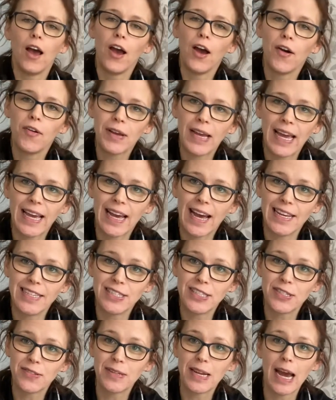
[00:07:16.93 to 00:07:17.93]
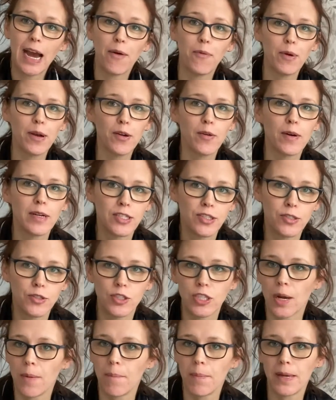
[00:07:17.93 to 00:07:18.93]
Okay guys, so now we're going to
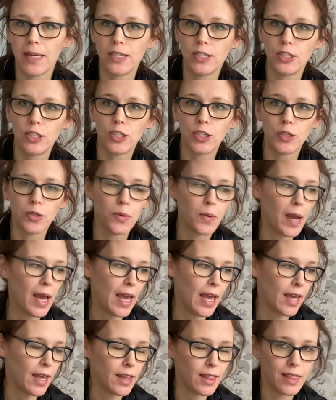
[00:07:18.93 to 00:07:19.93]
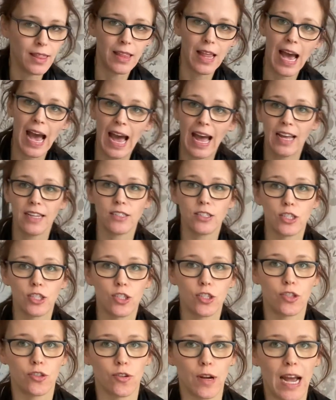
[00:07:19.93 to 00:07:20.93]
jump into a lat
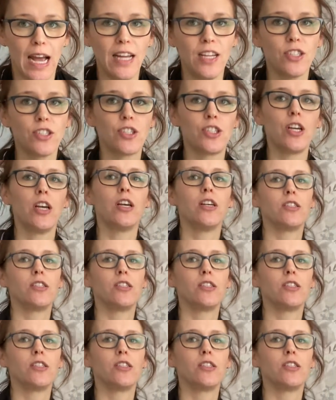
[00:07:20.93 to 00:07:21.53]
stretch.